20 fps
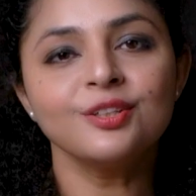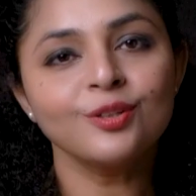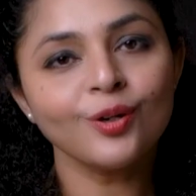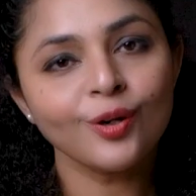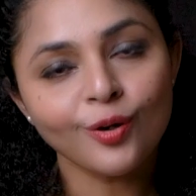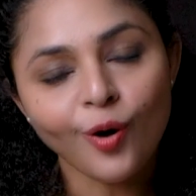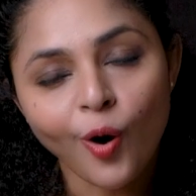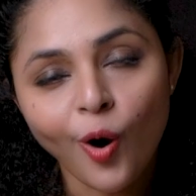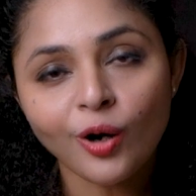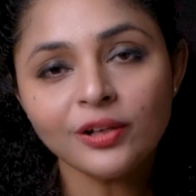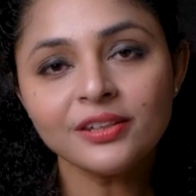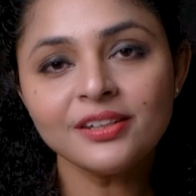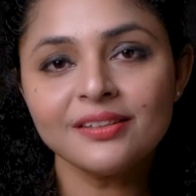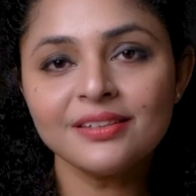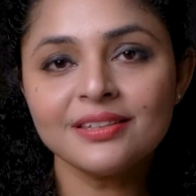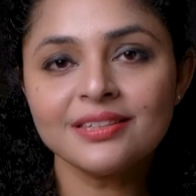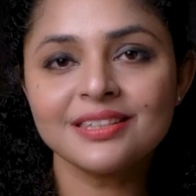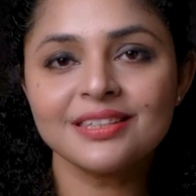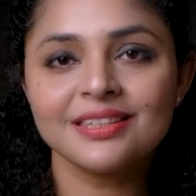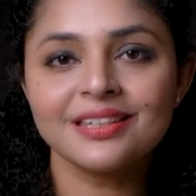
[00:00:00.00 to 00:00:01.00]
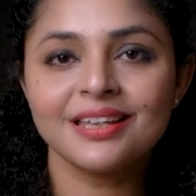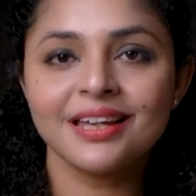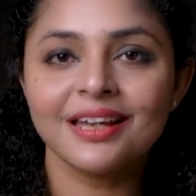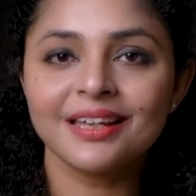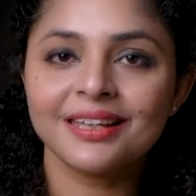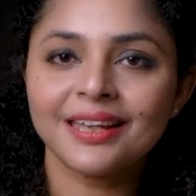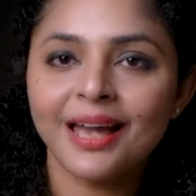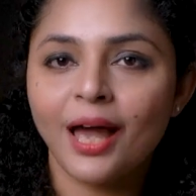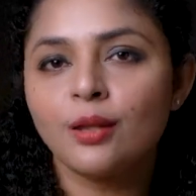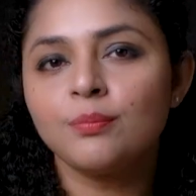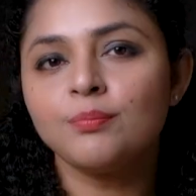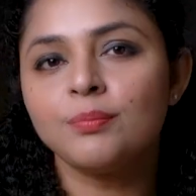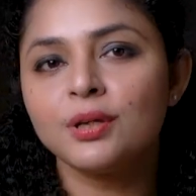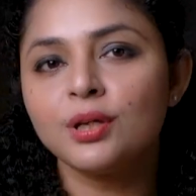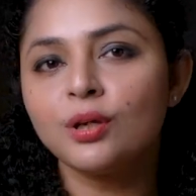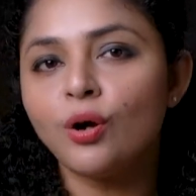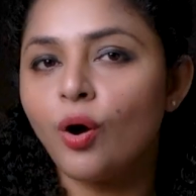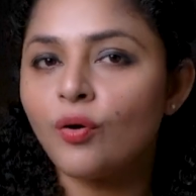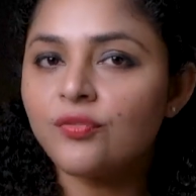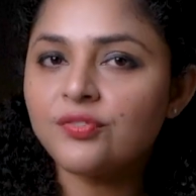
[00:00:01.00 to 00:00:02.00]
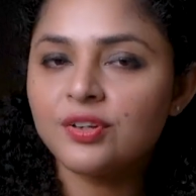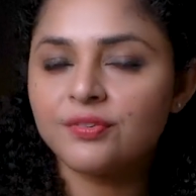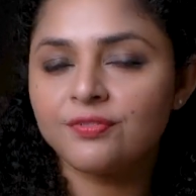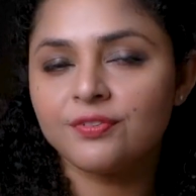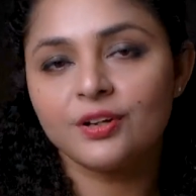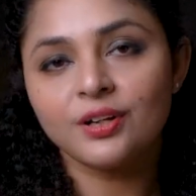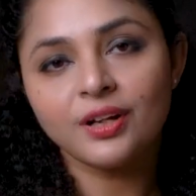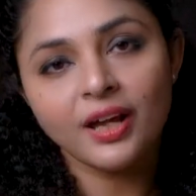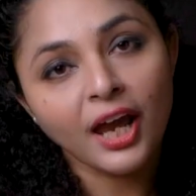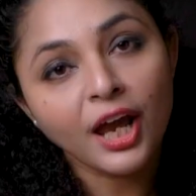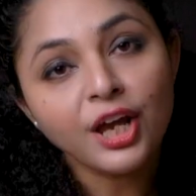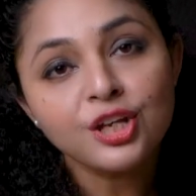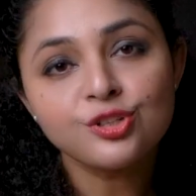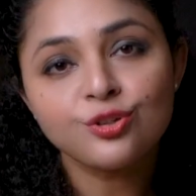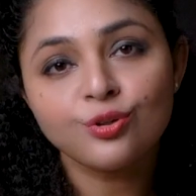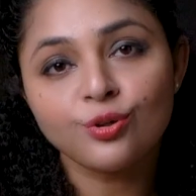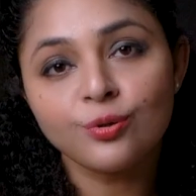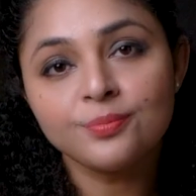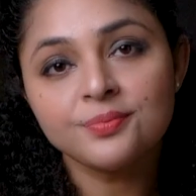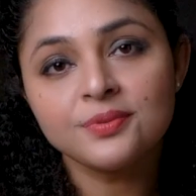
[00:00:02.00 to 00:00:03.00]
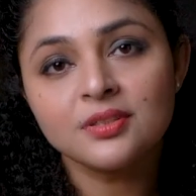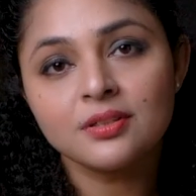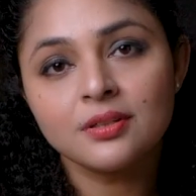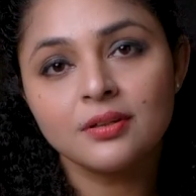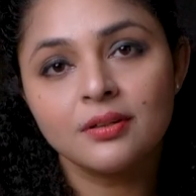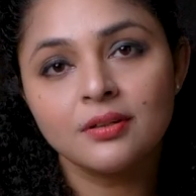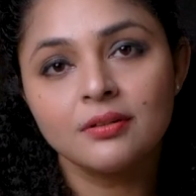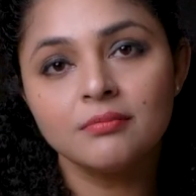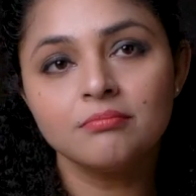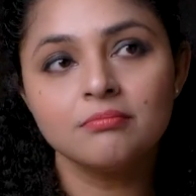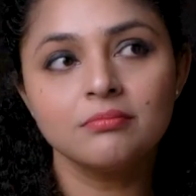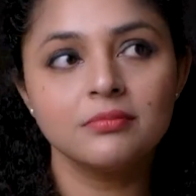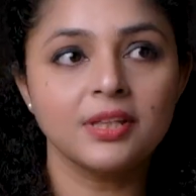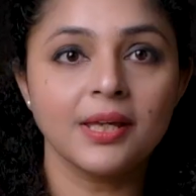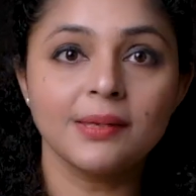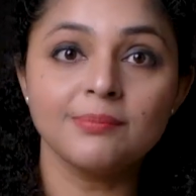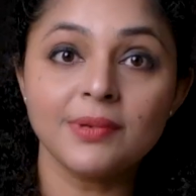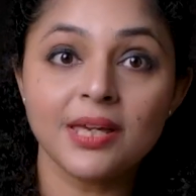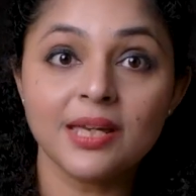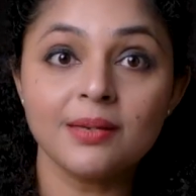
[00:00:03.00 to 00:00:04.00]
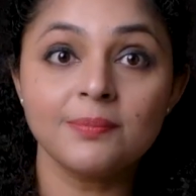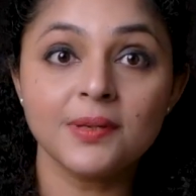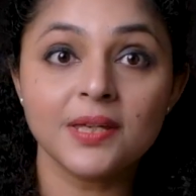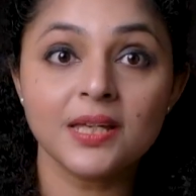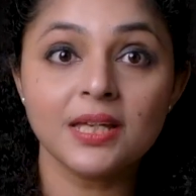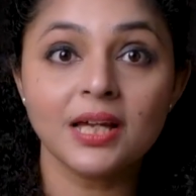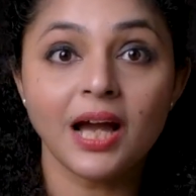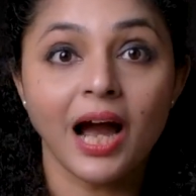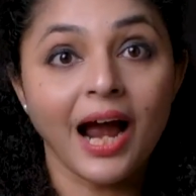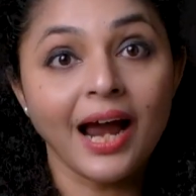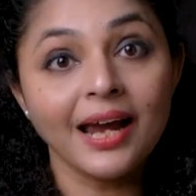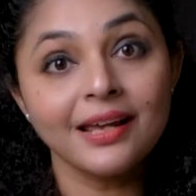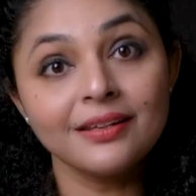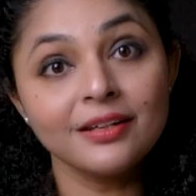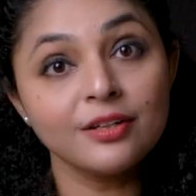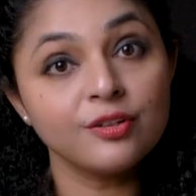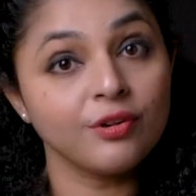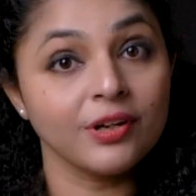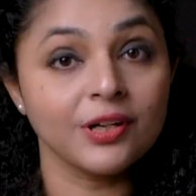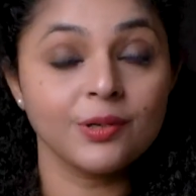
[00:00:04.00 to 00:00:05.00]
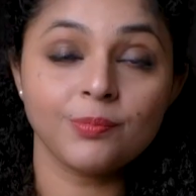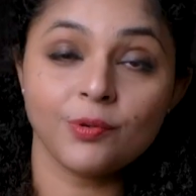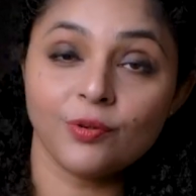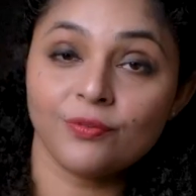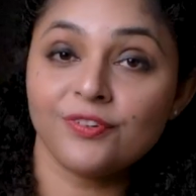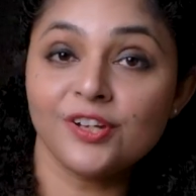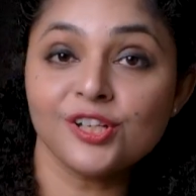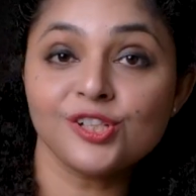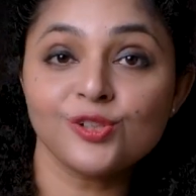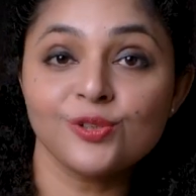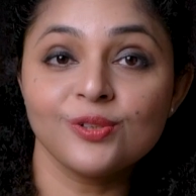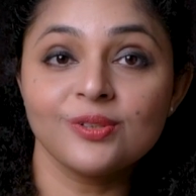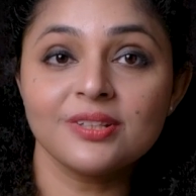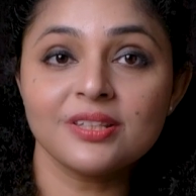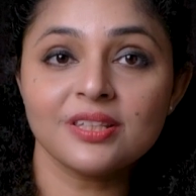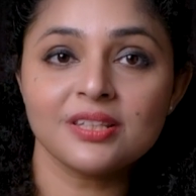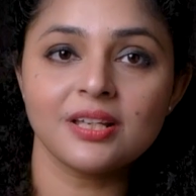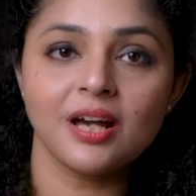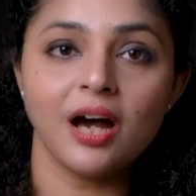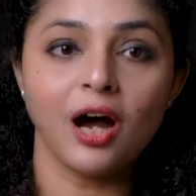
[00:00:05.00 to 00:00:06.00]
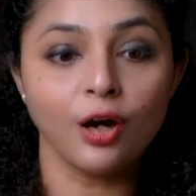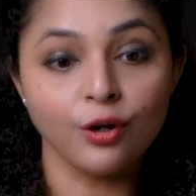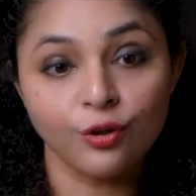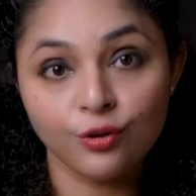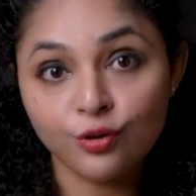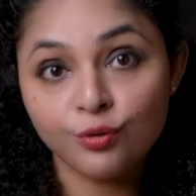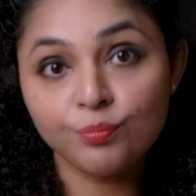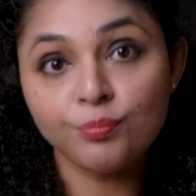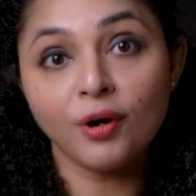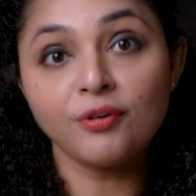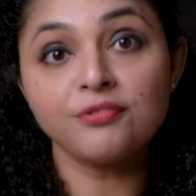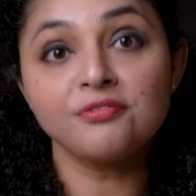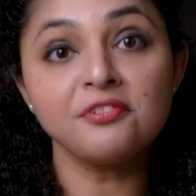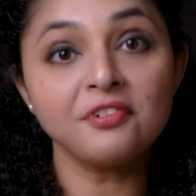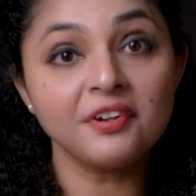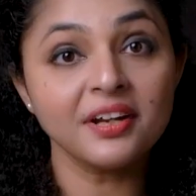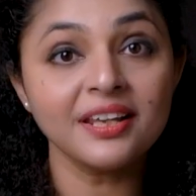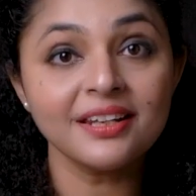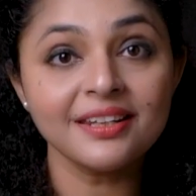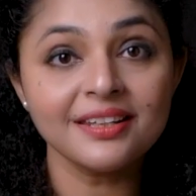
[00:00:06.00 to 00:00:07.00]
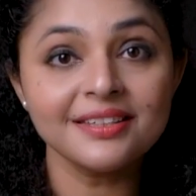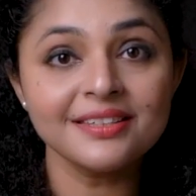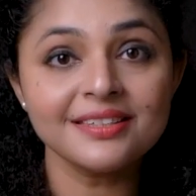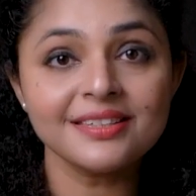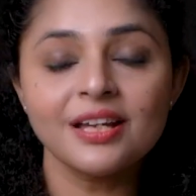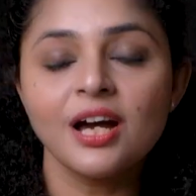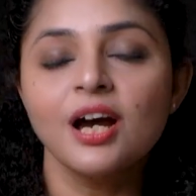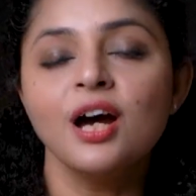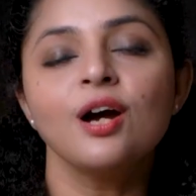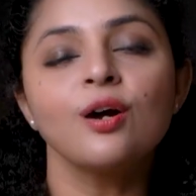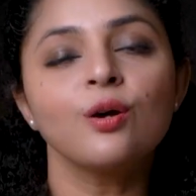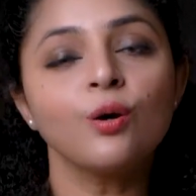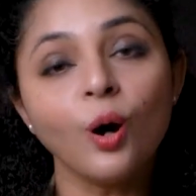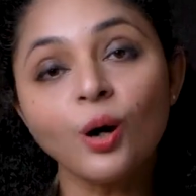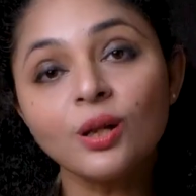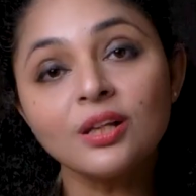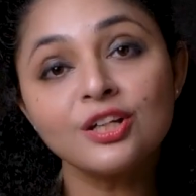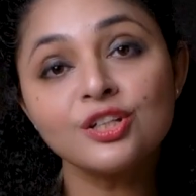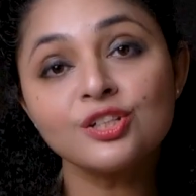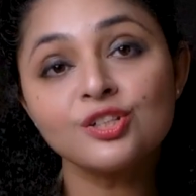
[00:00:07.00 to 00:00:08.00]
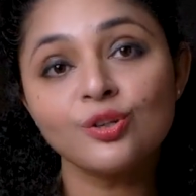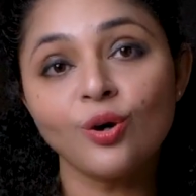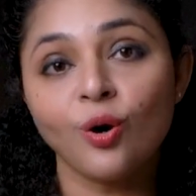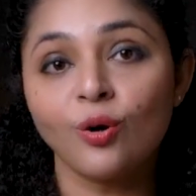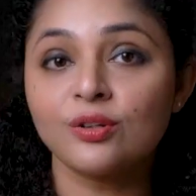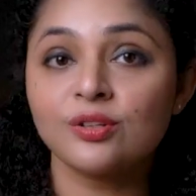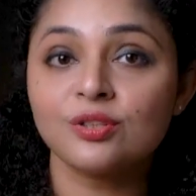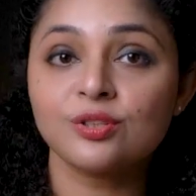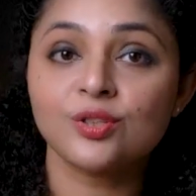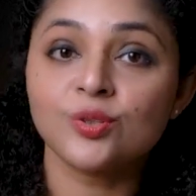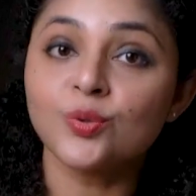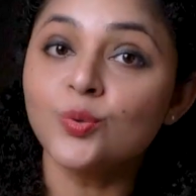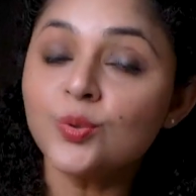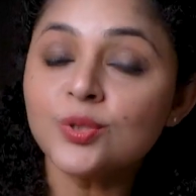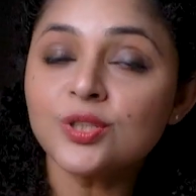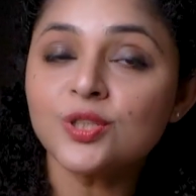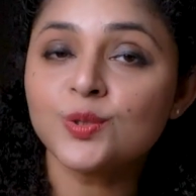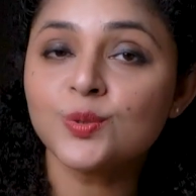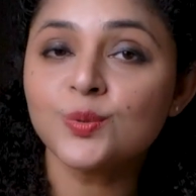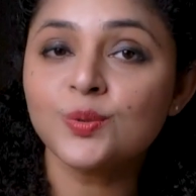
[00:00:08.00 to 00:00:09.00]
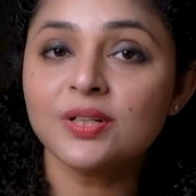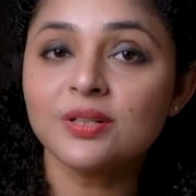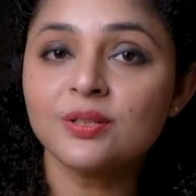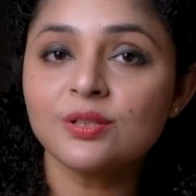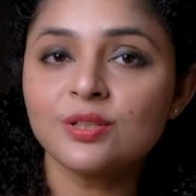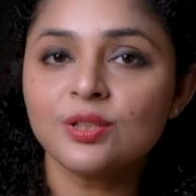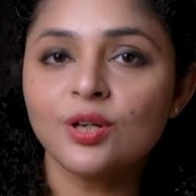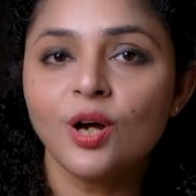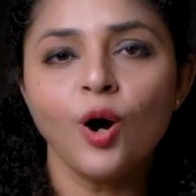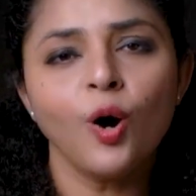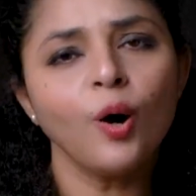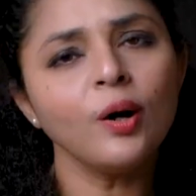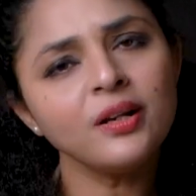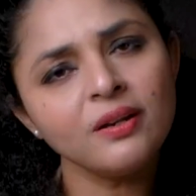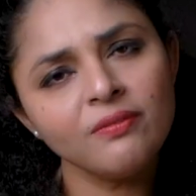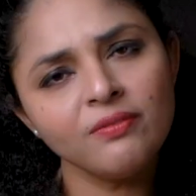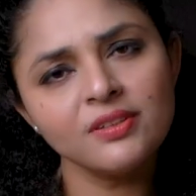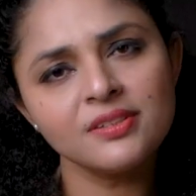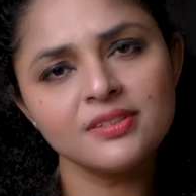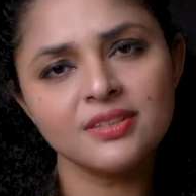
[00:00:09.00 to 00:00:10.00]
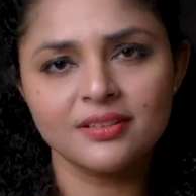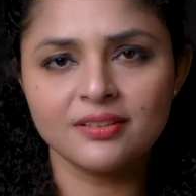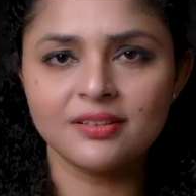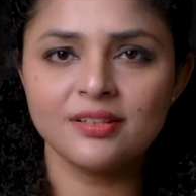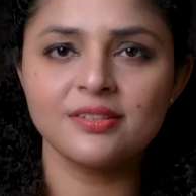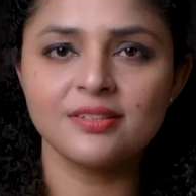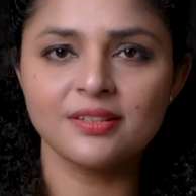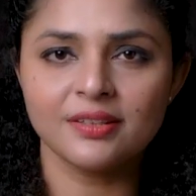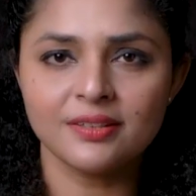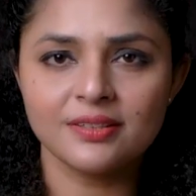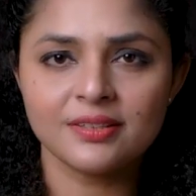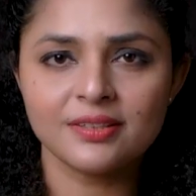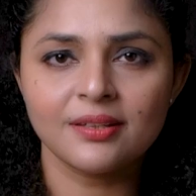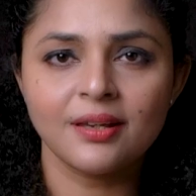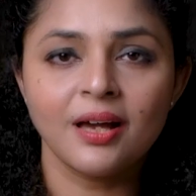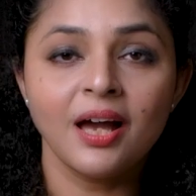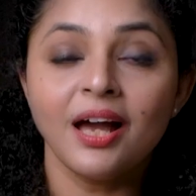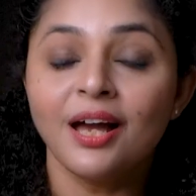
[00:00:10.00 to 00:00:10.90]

Your audience can be of different age groups. They may be highly trained professionals, a group of trainees, college or school students, or even citizens.